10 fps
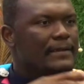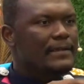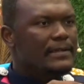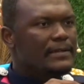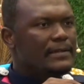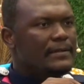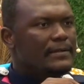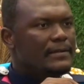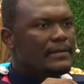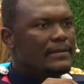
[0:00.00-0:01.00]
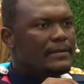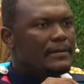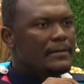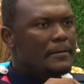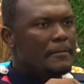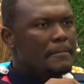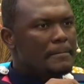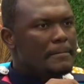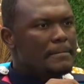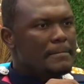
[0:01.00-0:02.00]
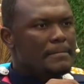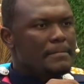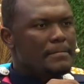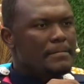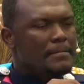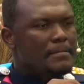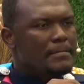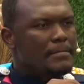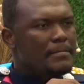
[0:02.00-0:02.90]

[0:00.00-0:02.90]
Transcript: Nothing is said.